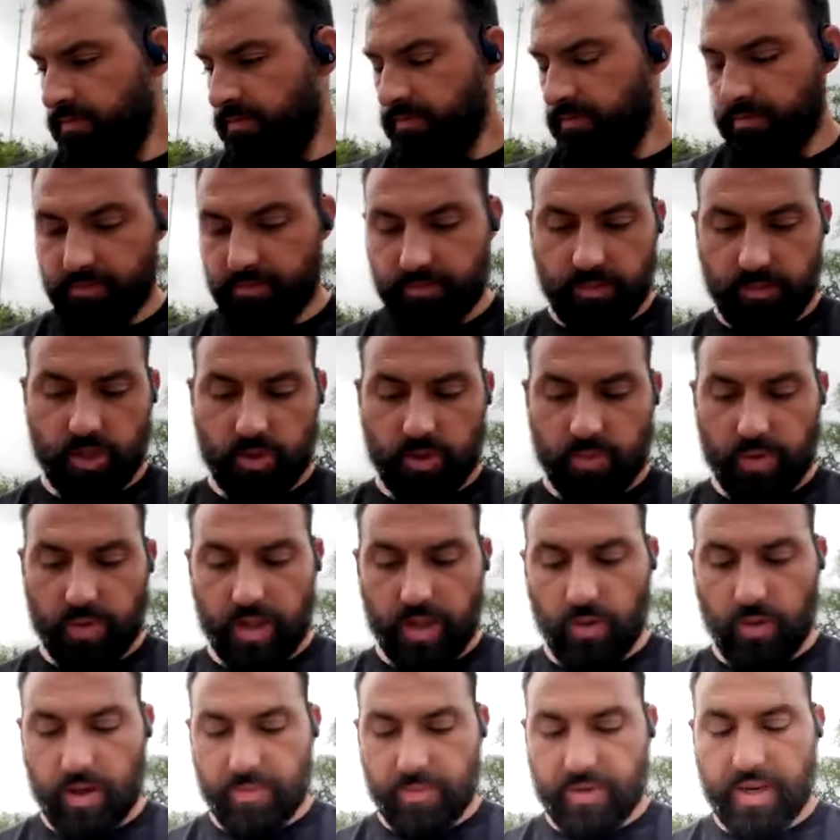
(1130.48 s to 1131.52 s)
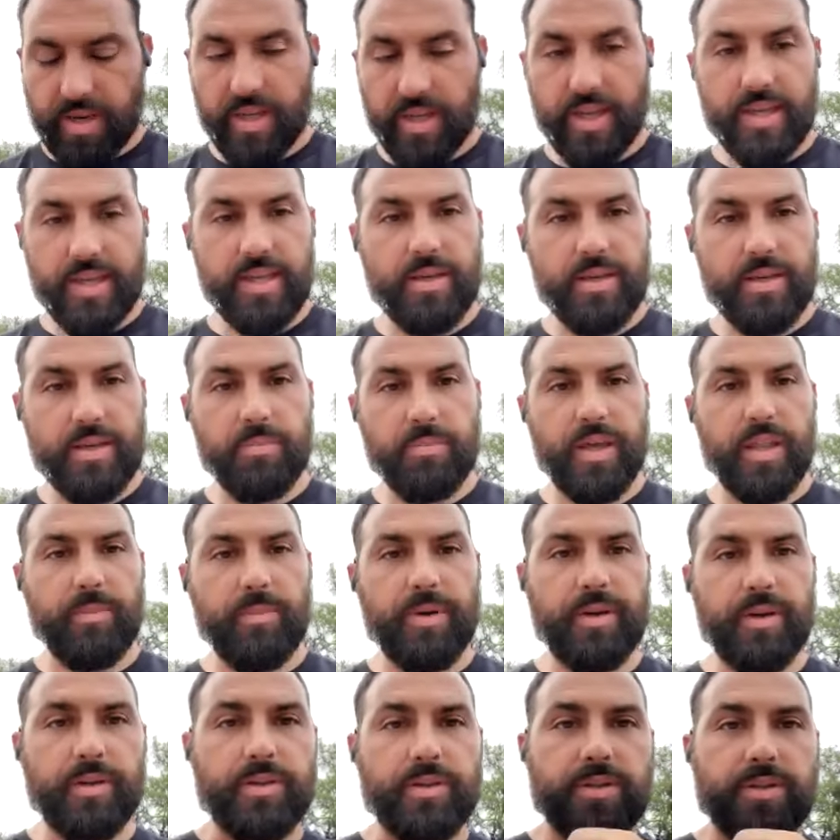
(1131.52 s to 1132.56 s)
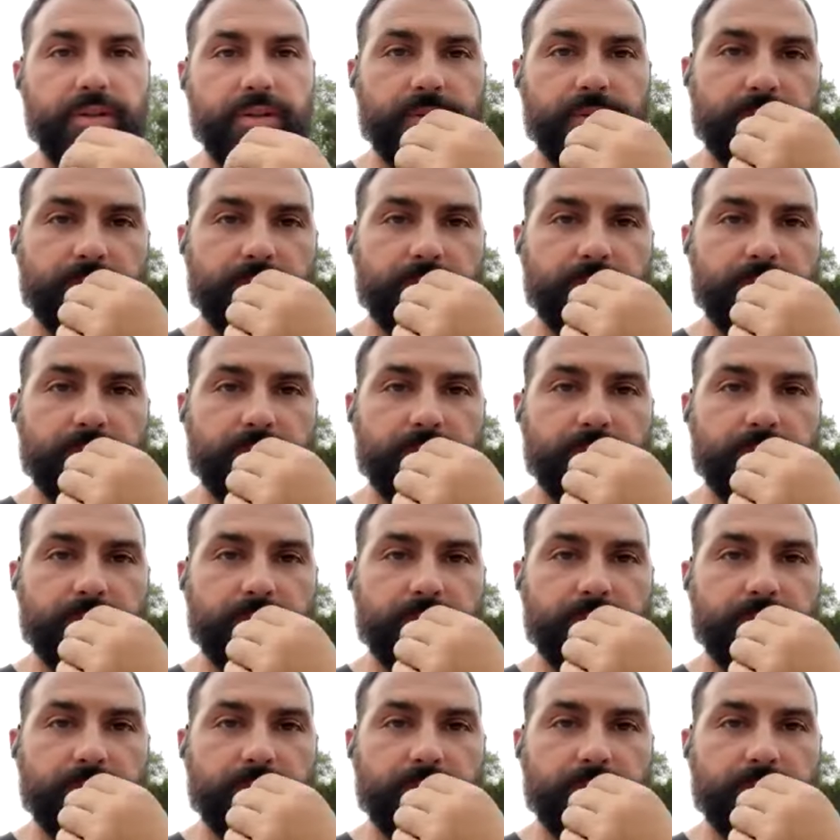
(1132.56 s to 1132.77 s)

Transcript: which is probably why I'm getting eaten by the bugs.